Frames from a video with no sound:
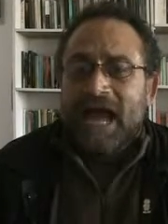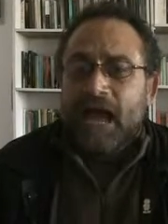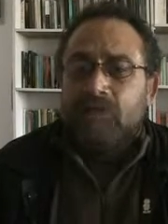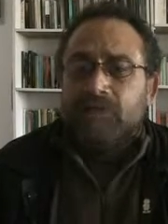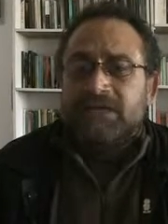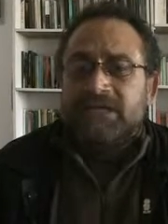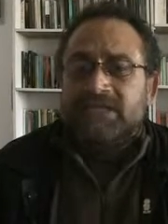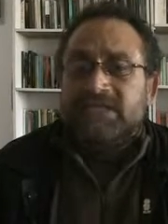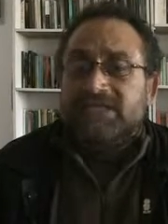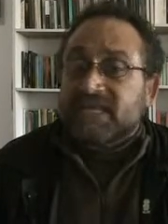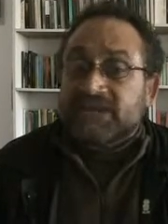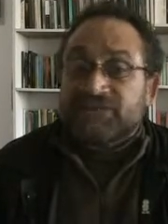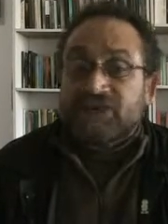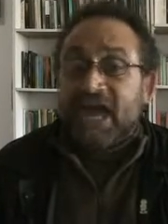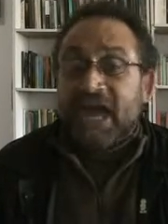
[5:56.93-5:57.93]
outlets
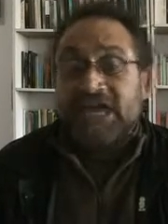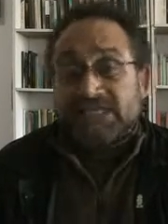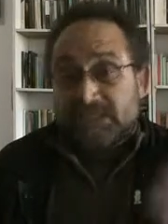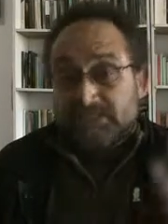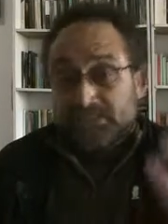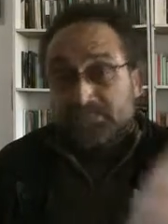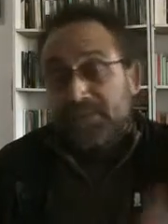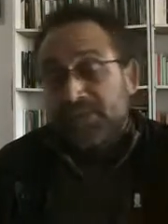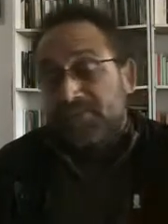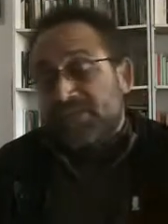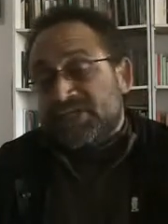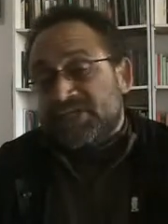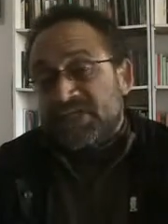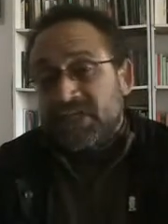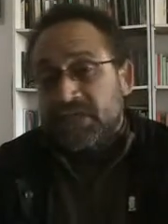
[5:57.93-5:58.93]
such as
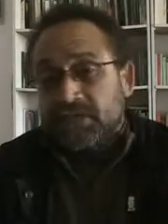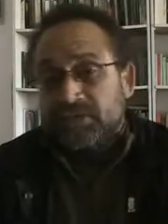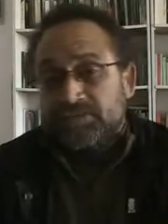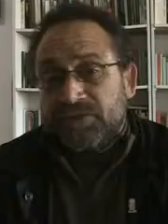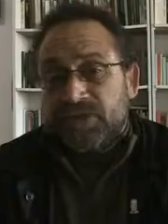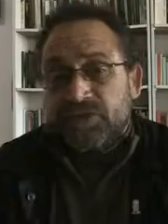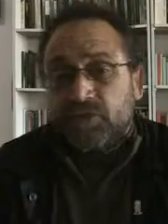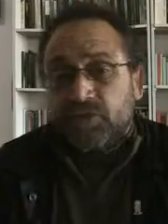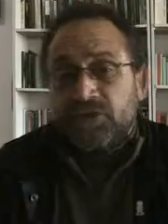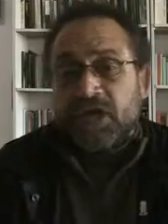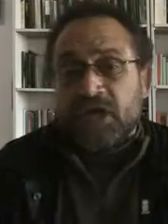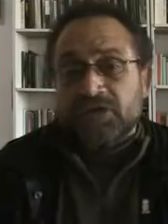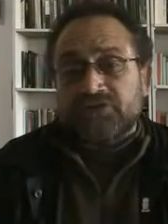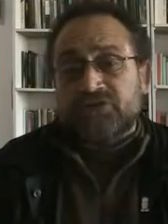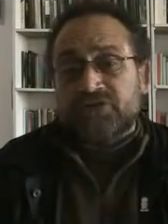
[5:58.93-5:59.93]
BBC in your
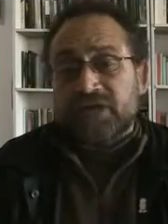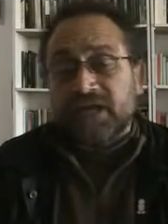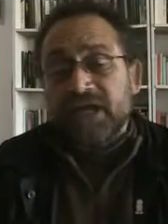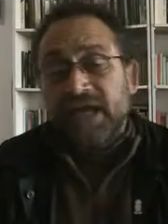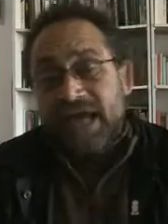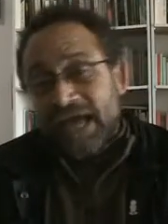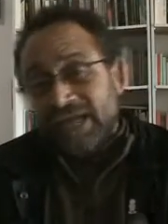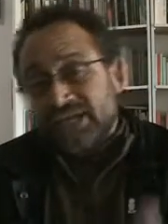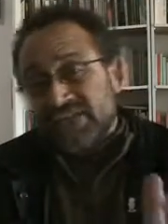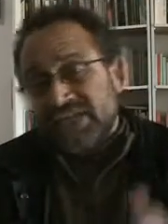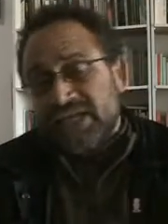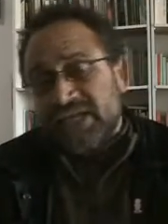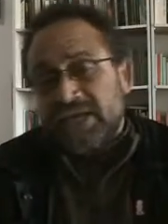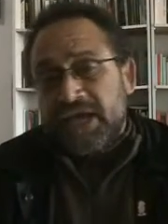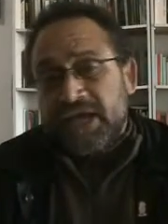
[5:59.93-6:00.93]
country and
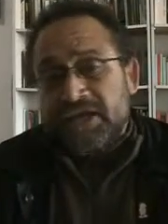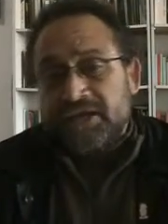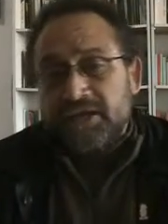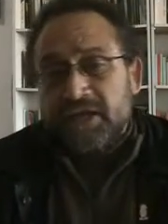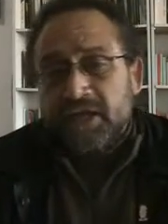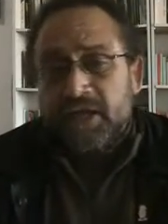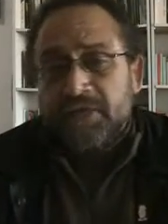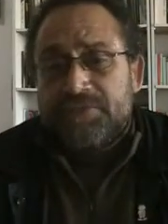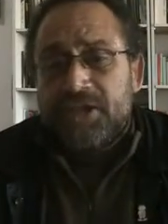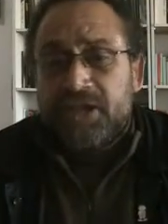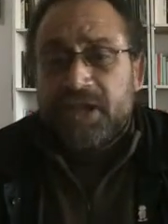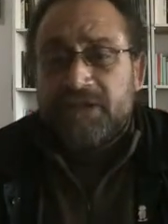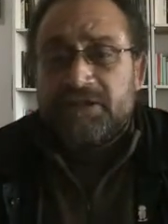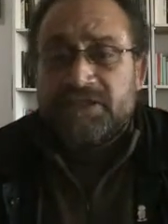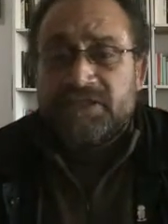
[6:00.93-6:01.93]
CNN in the
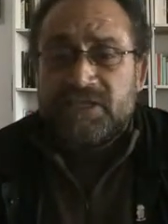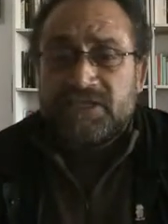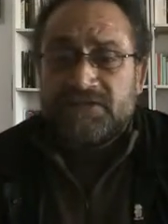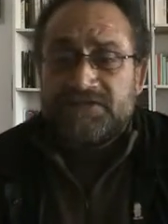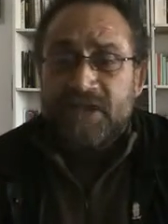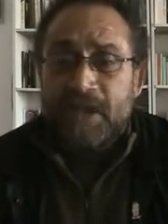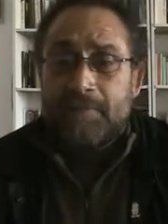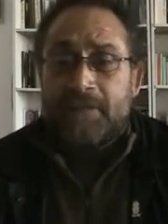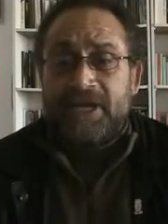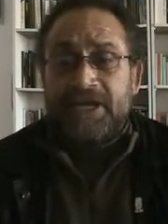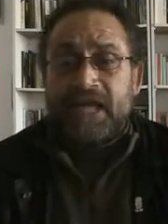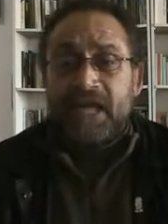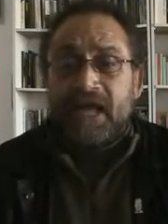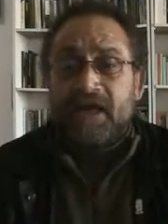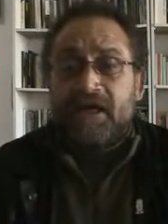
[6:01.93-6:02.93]
United States of
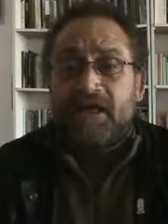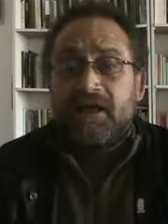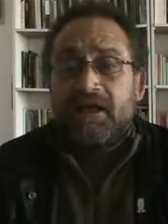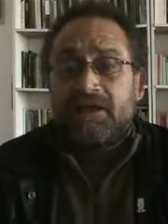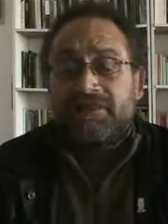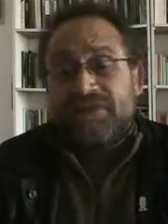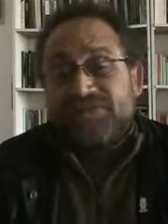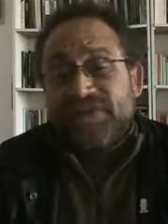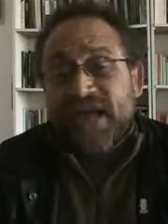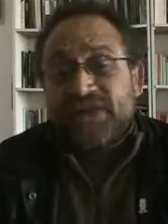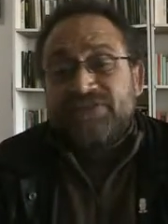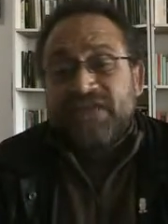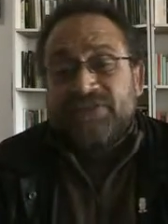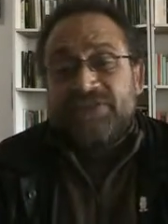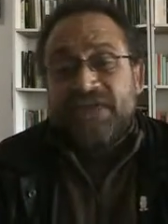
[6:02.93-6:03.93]
America, the
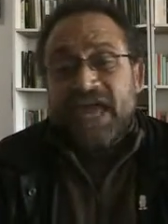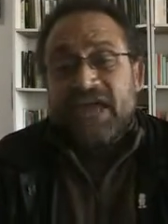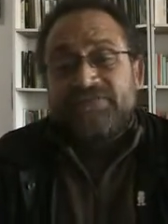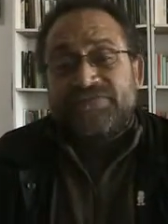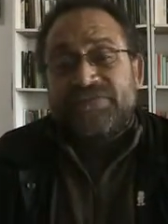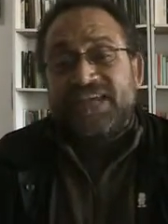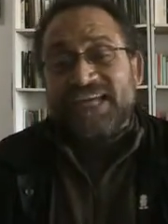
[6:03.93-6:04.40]
fact that they have